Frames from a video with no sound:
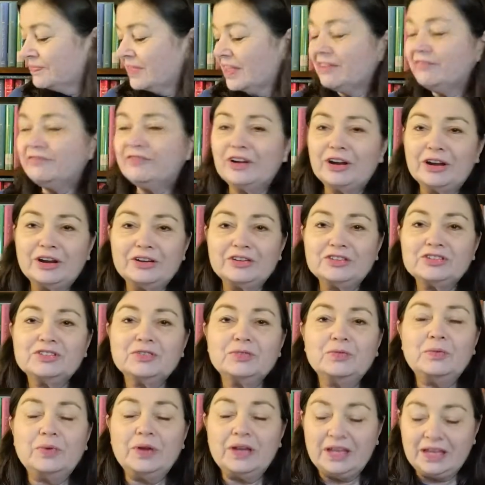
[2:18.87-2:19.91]
first
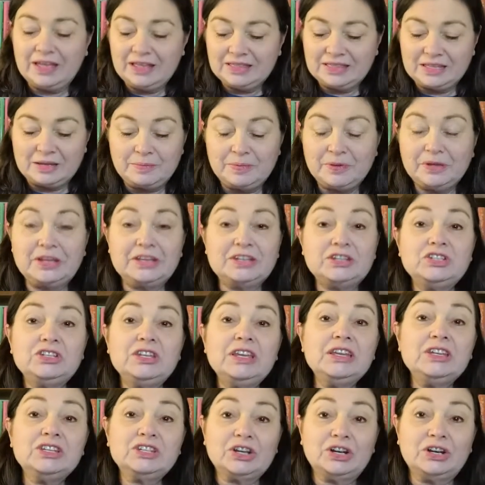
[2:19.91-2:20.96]
with a Bookish
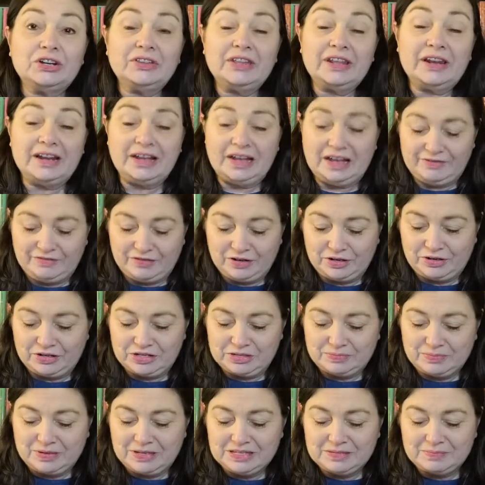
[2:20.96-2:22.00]
t-shirt that I got for
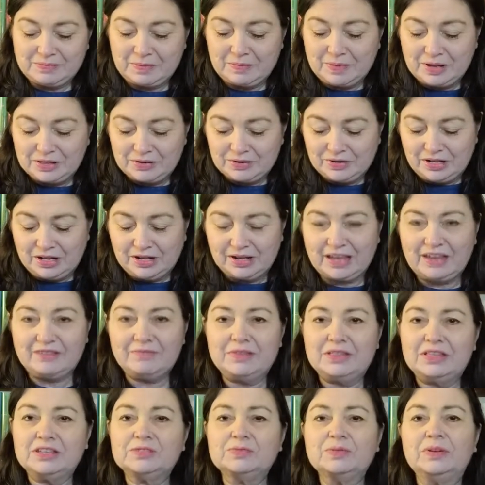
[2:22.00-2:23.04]
Christmas. My mother-in-law gave me
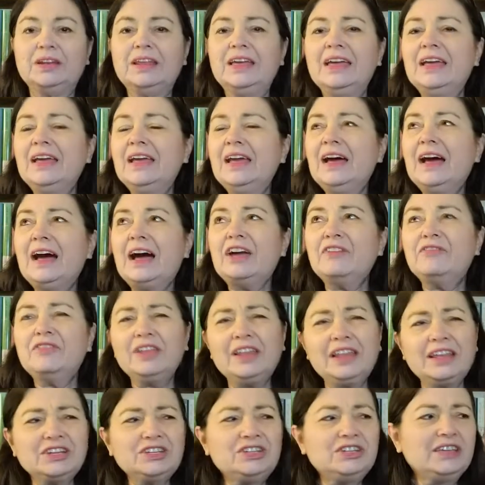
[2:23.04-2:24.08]
this one. I feel
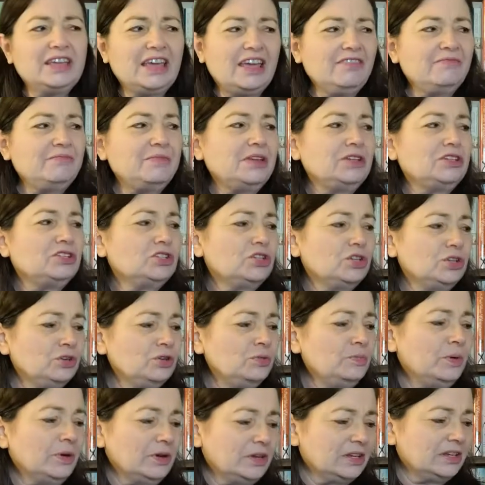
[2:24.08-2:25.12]
like she gave me 2
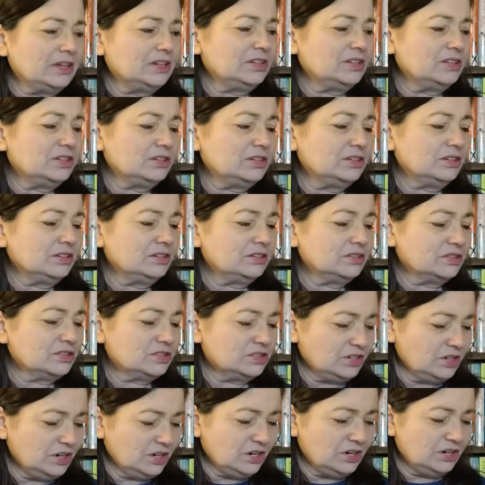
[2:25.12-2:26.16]
Bookish
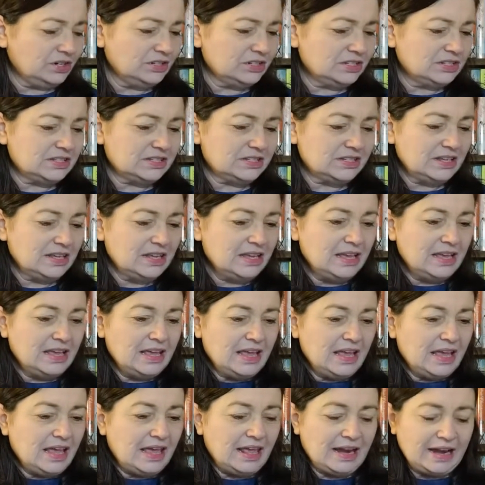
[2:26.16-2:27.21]
shirts,
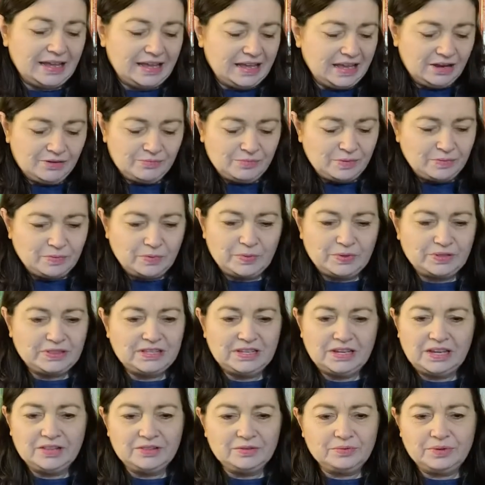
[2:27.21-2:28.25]
and I can't remember what the
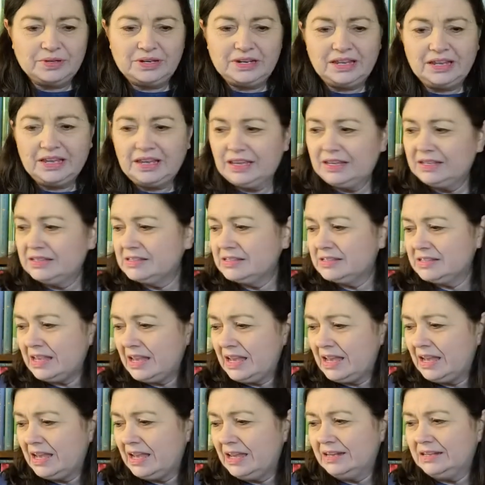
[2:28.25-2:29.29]
other one is.
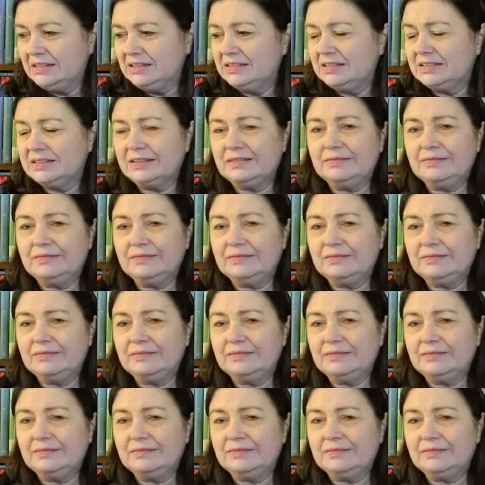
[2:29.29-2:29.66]
And